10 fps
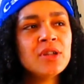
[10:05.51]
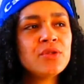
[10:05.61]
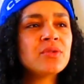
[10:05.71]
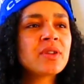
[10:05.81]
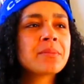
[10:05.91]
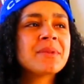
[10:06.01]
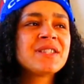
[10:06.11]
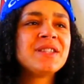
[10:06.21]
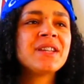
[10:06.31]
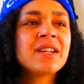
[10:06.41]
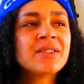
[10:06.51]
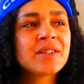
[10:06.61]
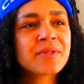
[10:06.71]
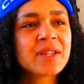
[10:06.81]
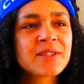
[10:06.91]
Do not miss that out.
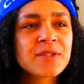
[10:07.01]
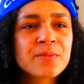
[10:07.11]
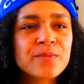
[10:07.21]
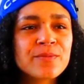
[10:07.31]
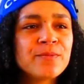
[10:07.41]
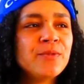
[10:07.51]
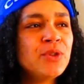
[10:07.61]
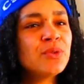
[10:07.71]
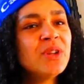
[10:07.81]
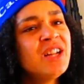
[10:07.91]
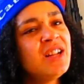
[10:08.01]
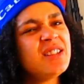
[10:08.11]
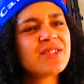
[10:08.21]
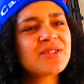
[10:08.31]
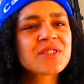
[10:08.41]
I've got some few
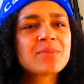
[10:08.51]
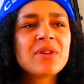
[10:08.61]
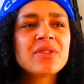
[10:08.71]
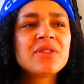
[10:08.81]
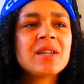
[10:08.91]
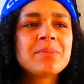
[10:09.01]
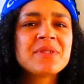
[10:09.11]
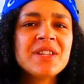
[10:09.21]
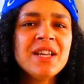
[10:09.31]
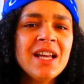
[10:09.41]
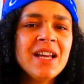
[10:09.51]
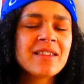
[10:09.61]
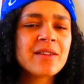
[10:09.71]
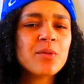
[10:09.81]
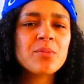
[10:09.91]
little small tips
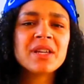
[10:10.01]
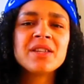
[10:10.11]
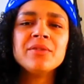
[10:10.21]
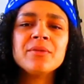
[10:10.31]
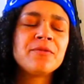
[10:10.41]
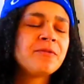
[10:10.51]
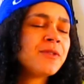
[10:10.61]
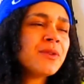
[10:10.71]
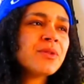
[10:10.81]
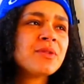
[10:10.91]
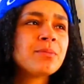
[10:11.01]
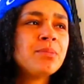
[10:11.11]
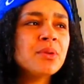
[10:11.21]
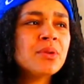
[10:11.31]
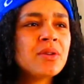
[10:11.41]
that will make you feel the
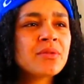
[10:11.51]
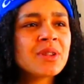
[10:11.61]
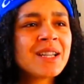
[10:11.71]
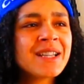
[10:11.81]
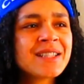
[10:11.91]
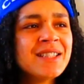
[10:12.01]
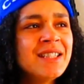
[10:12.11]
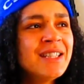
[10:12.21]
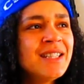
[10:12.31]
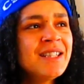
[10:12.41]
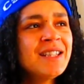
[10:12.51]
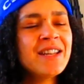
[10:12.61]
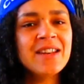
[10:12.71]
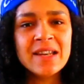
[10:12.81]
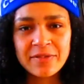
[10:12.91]
pullover like
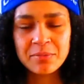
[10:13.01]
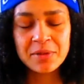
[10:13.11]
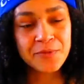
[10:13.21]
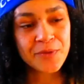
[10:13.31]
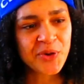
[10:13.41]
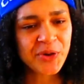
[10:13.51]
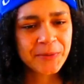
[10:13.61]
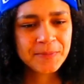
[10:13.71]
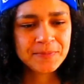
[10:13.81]
never before.